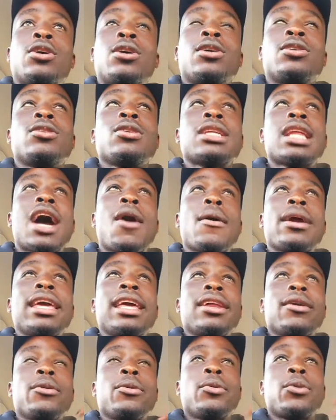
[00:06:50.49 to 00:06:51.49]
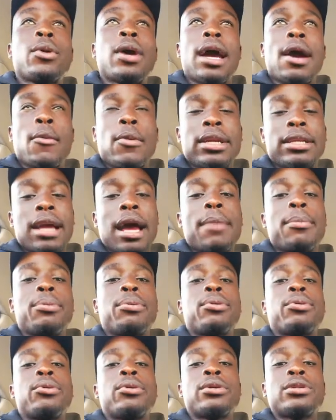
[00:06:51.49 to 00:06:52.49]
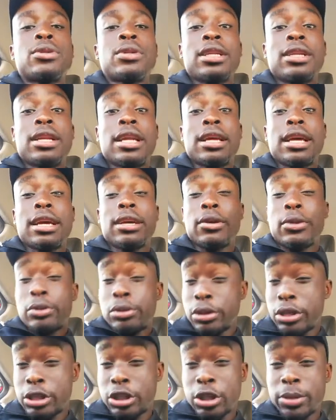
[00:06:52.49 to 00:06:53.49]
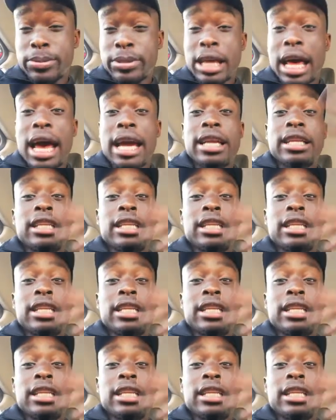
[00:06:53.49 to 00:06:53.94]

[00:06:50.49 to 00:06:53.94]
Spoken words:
So now I went up. So go to the swap side.